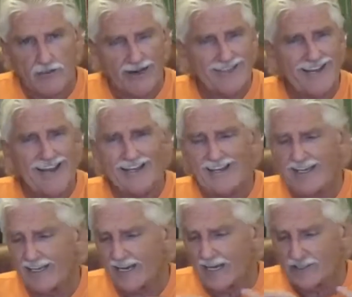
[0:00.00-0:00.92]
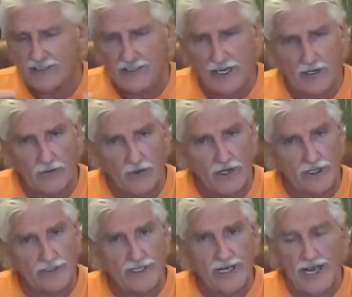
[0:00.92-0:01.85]
by taking
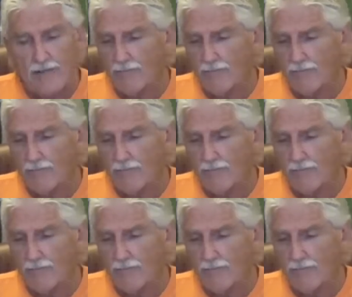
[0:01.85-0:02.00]
steroids,